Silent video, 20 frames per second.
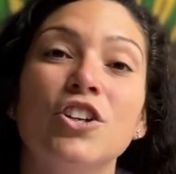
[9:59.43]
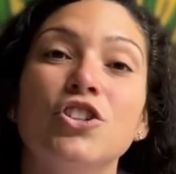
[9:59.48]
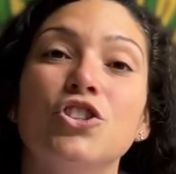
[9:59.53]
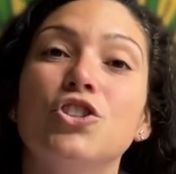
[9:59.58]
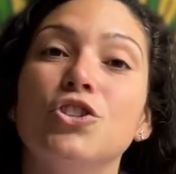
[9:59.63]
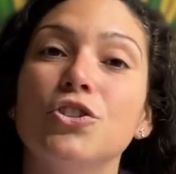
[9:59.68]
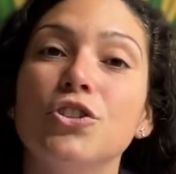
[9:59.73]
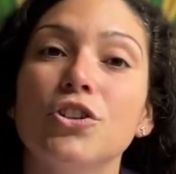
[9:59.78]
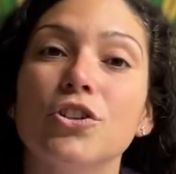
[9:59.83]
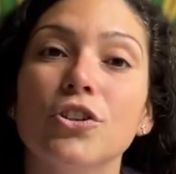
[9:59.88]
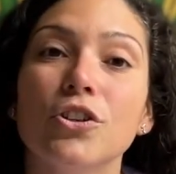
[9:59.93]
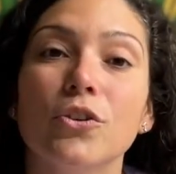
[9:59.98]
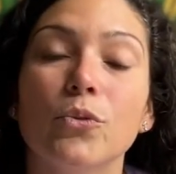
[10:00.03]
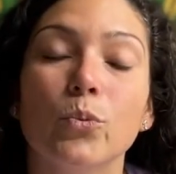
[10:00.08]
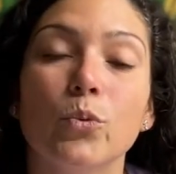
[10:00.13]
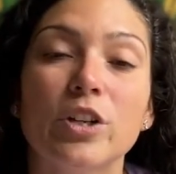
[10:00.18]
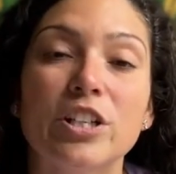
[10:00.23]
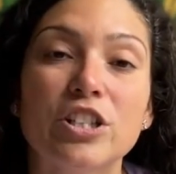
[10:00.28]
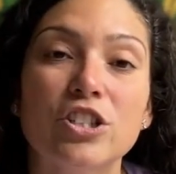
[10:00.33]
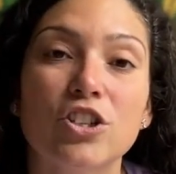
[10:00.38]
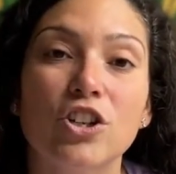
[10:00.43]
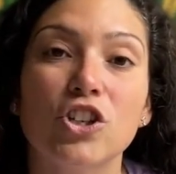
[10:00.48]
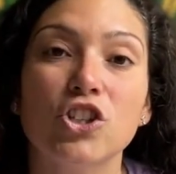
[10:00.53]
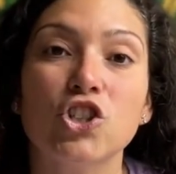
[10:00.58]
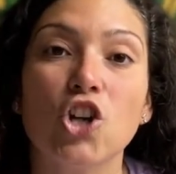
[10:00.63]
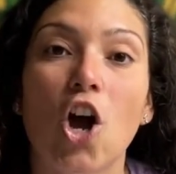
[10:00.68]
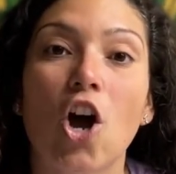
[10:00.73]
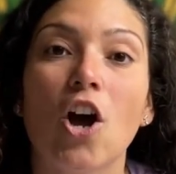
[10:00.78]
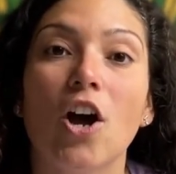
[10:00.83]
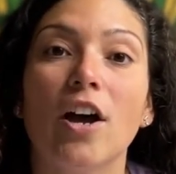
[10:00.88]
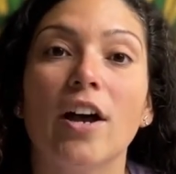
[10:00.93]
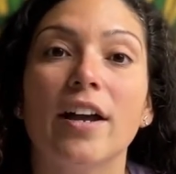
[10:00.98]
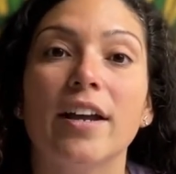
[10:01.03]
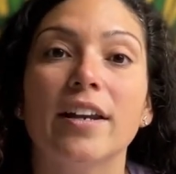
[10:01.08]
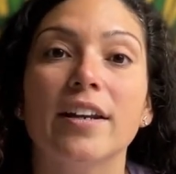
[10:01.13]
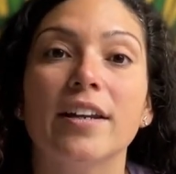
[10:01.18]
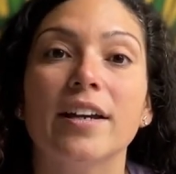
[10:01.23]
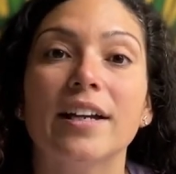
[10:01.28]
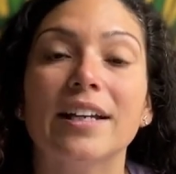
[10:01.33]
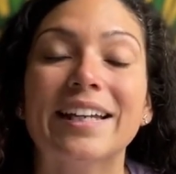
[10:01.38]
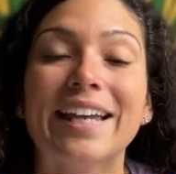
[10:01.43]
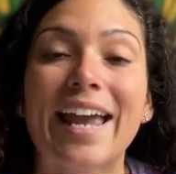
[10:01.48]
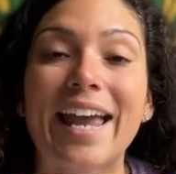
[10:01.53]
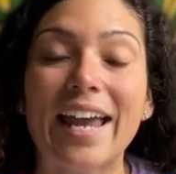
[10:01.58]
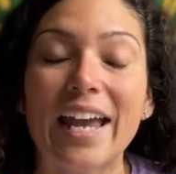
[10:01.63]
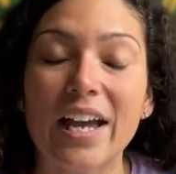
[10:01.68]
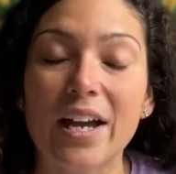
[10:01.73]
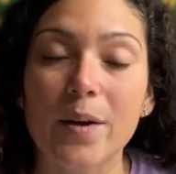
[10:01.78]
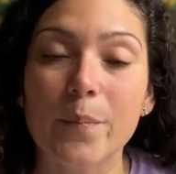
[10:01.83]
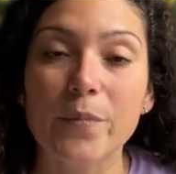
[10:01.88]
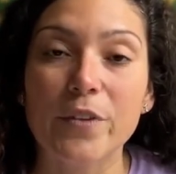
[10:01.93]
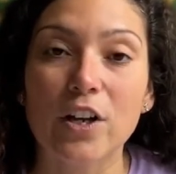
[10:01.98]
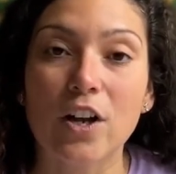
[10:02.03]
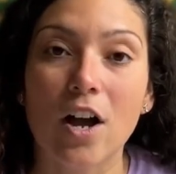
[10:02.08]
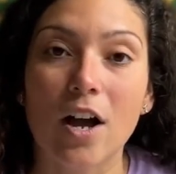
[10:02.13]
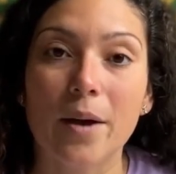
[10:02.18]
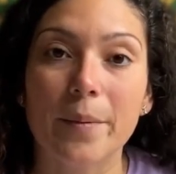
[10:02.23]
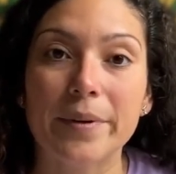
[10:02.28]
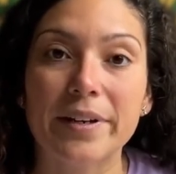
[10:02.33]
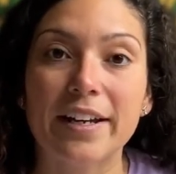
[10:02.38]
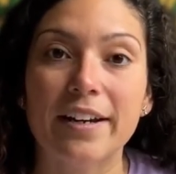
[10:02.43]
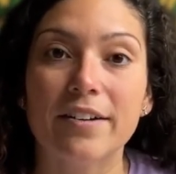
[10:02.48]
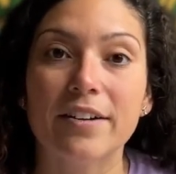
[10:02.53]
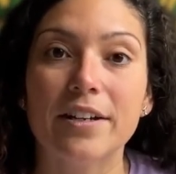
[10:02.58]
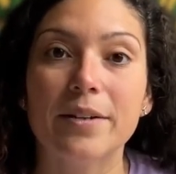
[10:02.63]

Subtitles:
do your research on CAM, the common area